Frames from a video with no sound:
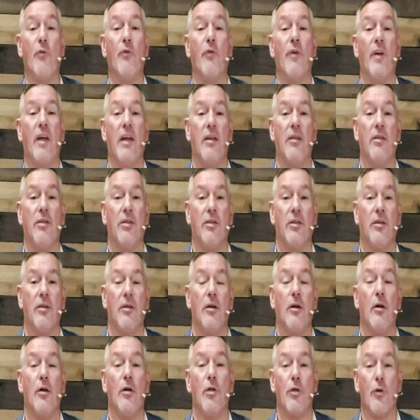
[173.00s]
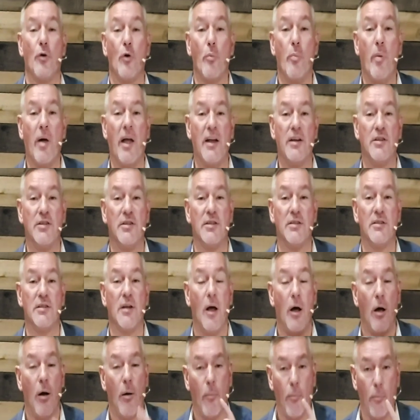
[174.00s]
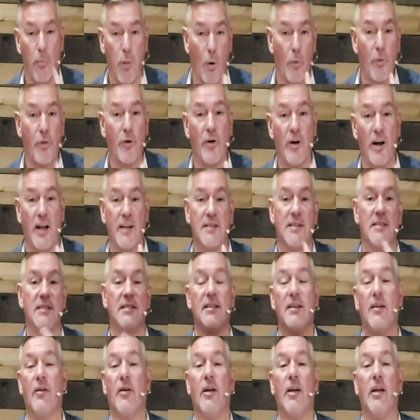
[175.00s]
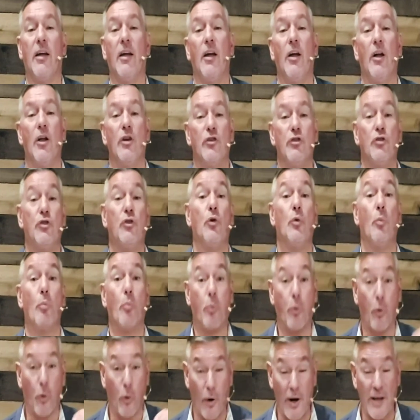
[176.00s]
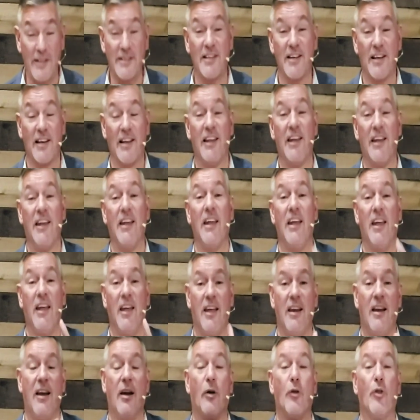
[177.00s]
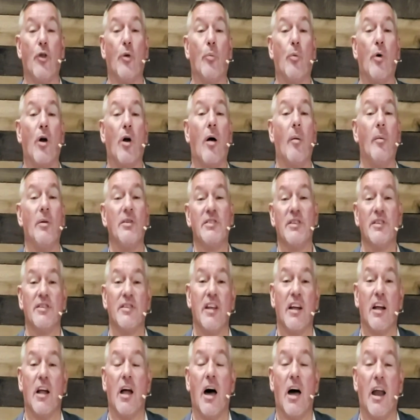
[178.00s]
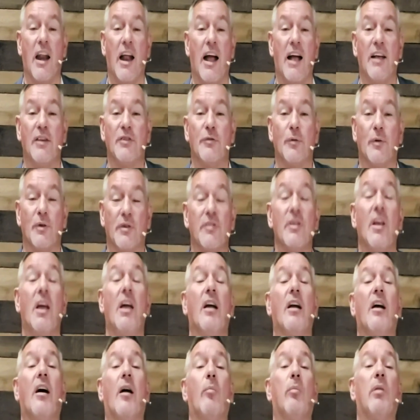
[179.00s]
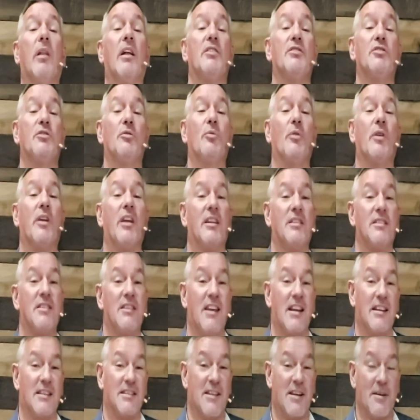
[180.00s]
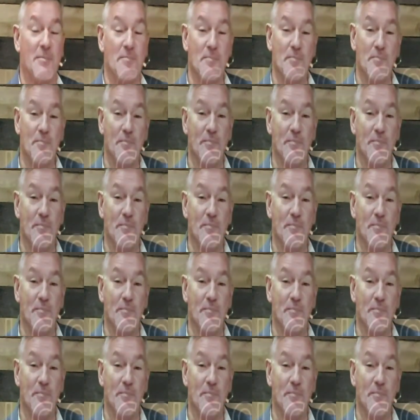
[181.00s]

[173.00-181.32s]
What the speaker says: through faith, through patience. Both are necessary to presently inherit the promises that God has for us. God bless you. We'll catch you next